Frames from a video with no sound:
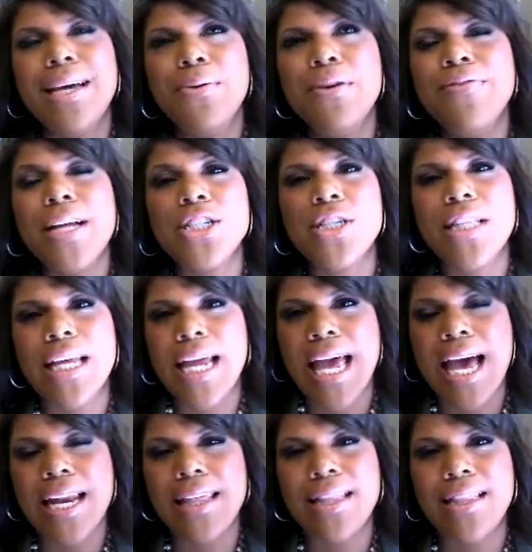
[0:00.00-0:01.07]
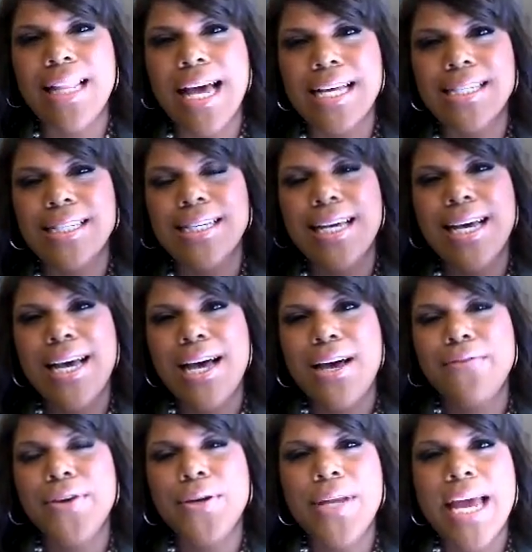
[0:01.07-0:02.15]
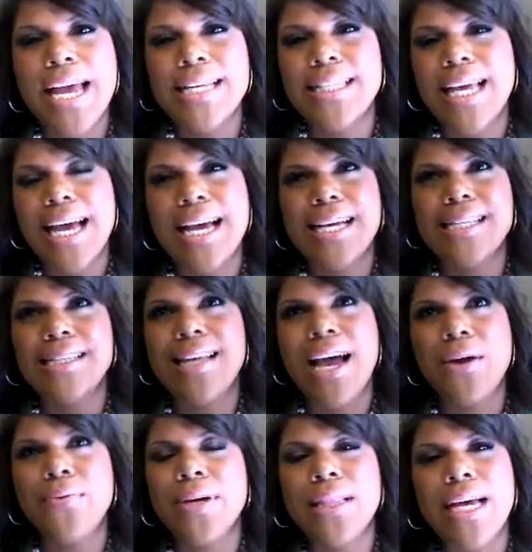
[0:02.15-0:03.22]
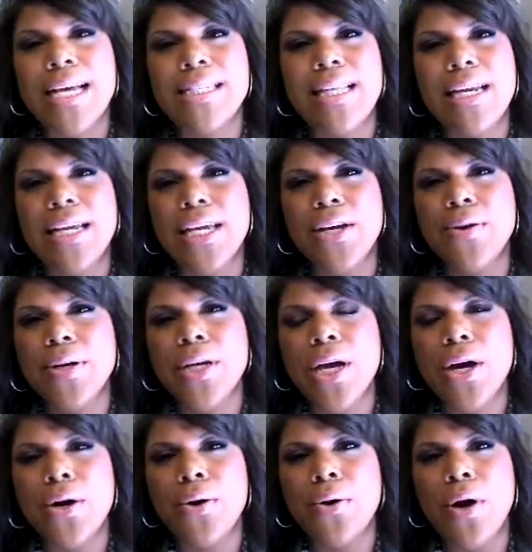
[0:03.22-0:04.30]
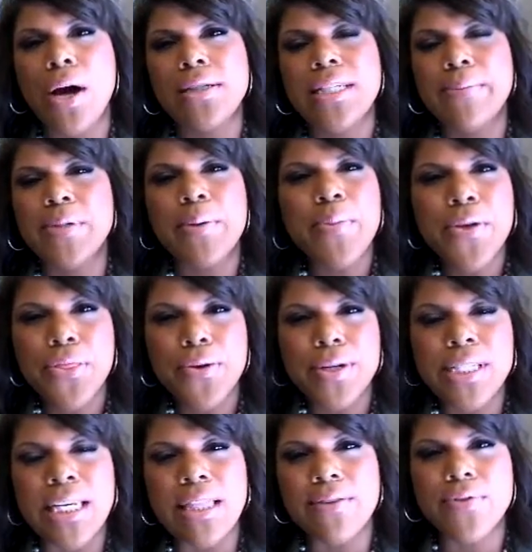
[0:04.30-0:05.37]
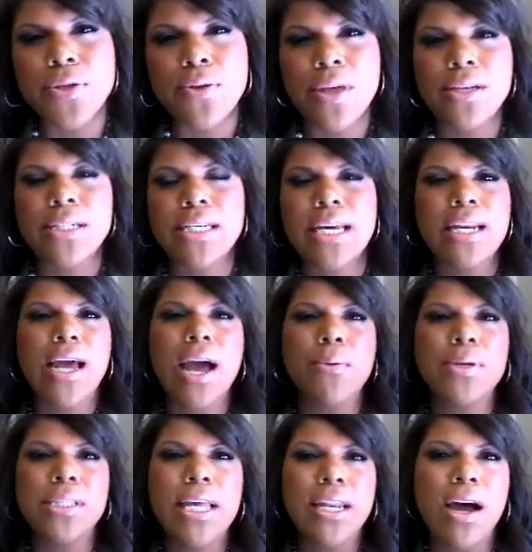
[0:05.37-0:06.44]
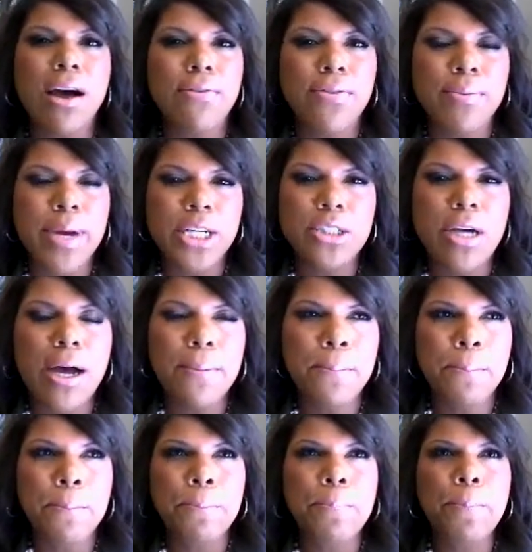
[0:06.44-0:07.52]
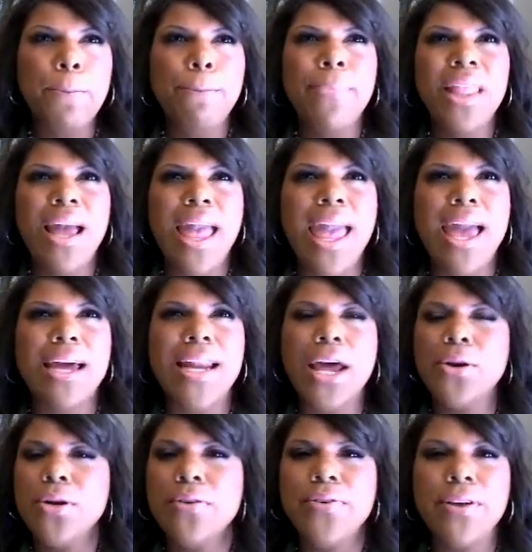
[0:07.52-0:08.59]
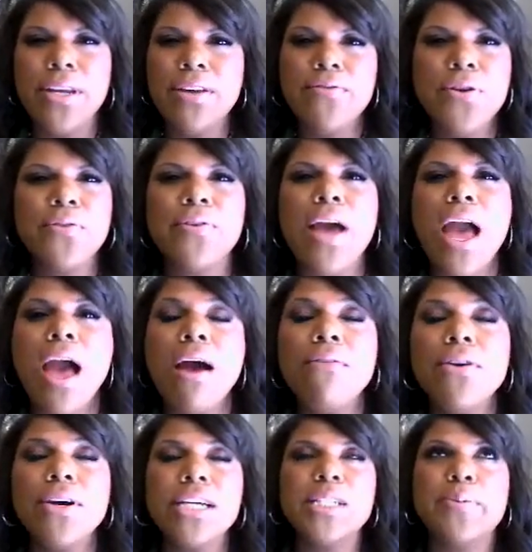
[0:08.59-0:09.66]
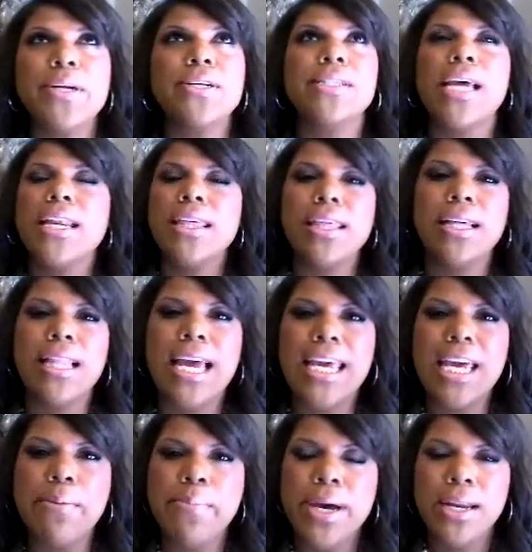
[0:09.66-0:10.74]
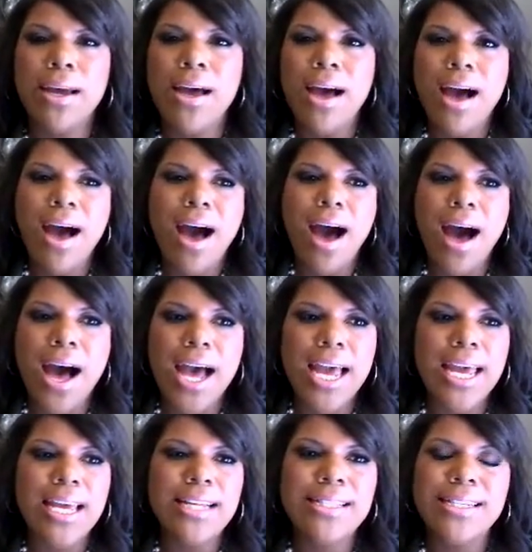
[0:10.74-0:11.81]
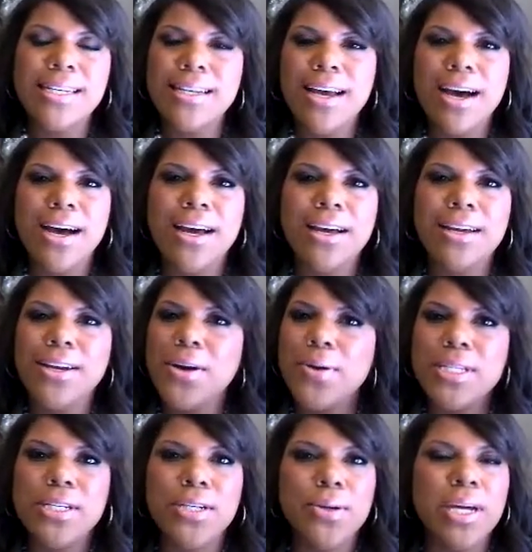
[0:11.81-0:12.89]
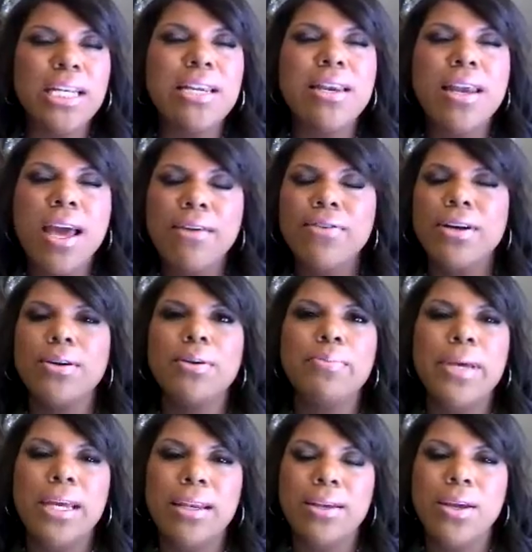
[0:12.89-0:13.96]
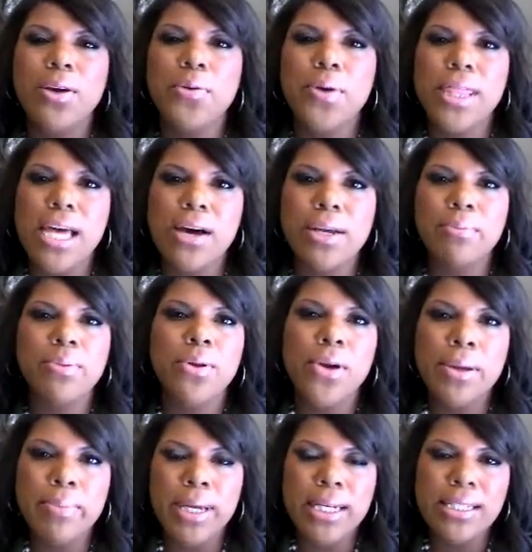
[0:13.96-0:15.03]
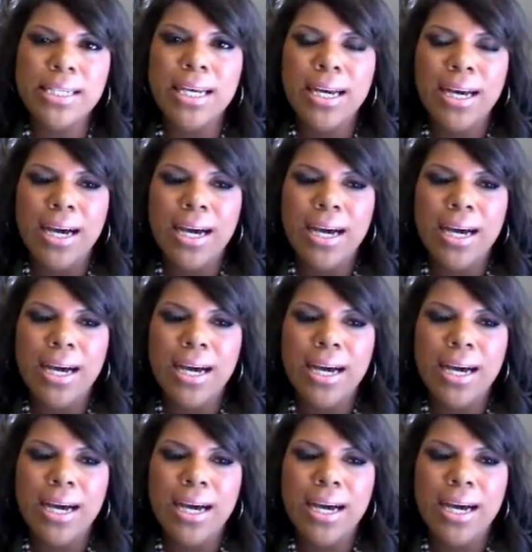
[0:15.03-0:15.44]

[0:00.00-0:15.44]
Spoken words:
reflection that I had in the last few days, as I realized that a year ago, on September 13th of 2010, I was laid off from my job. And I don't know if any of you have ever experienced anything like it, but I did not know what to do. I'd never been without employment